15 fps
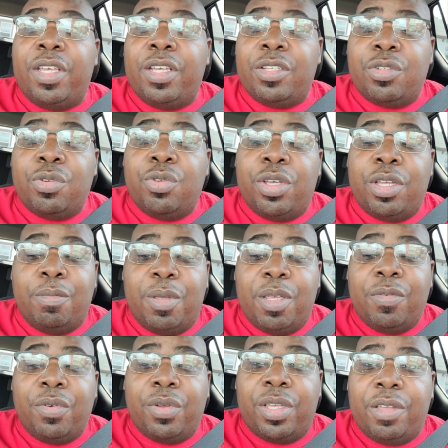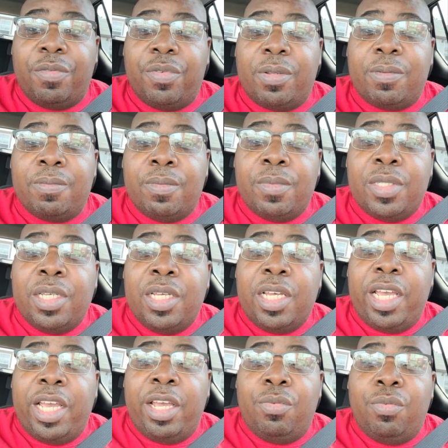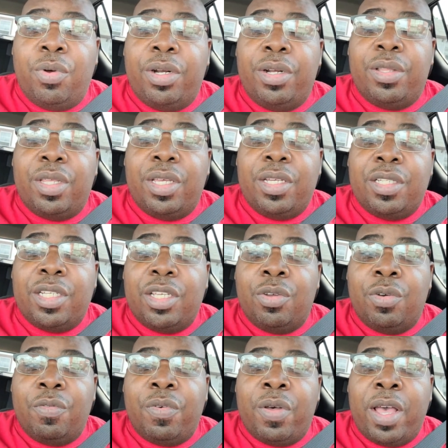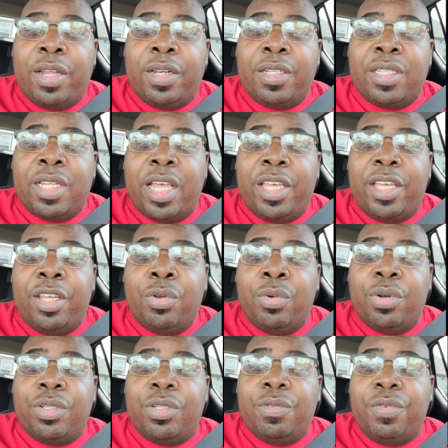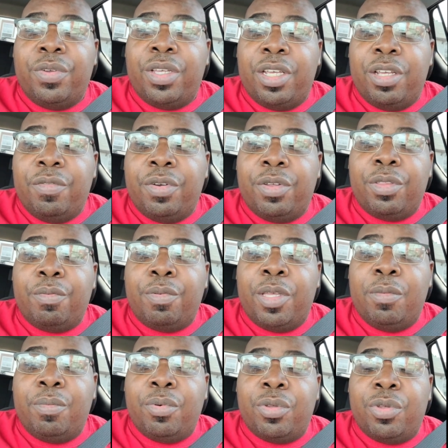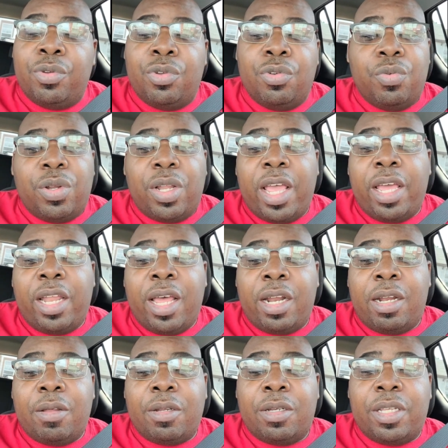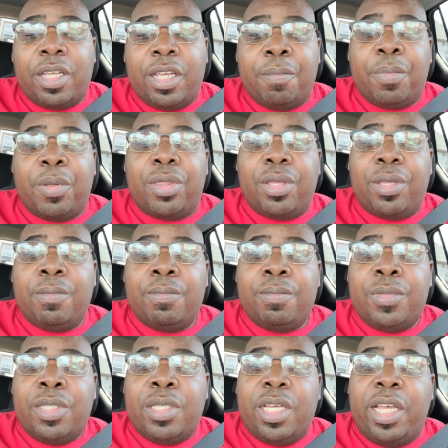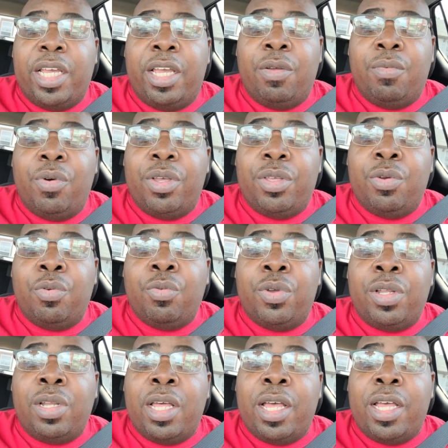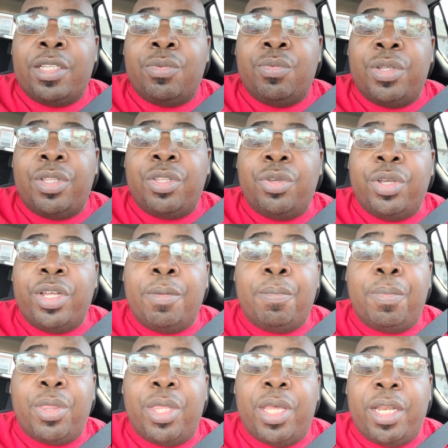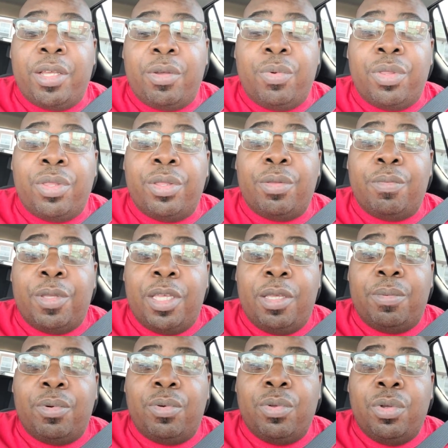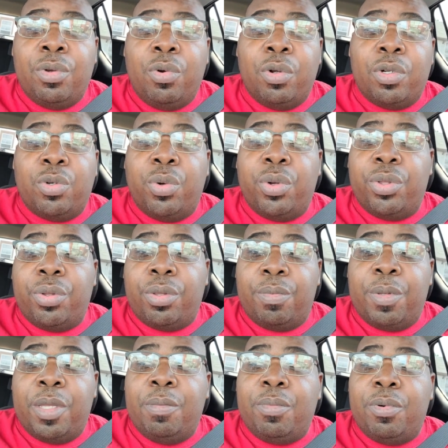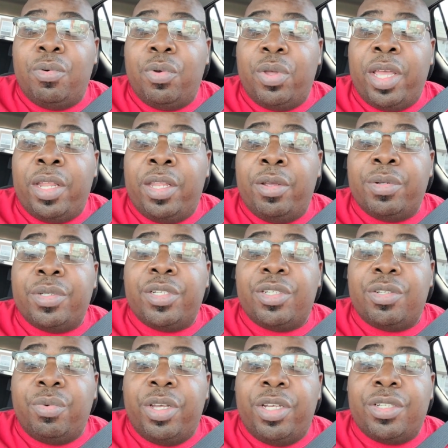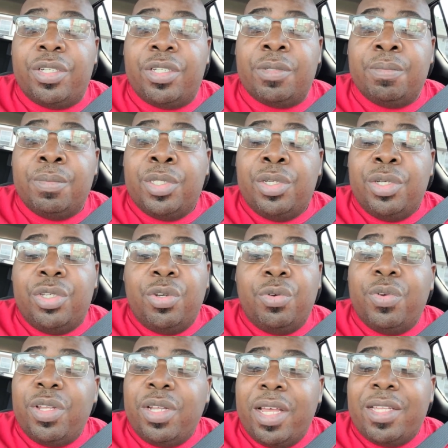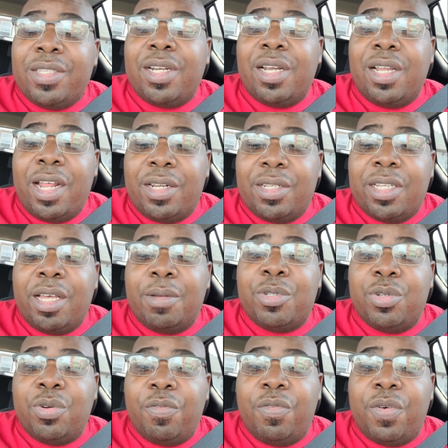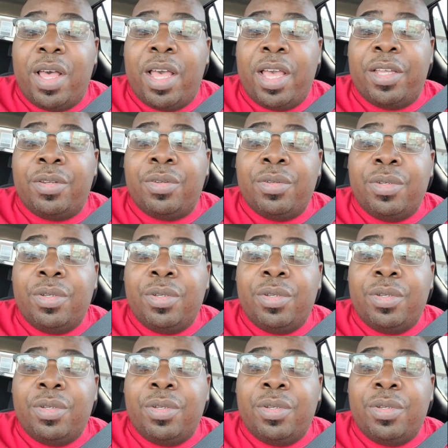so you can be forgiven. And one of the things that you'll find is that in order to forgive other people, you do rely a lot on empathy. And what you'll realize when you're empathetic with other people or toward other people and their situations, you'll realize that a lot of times you'll find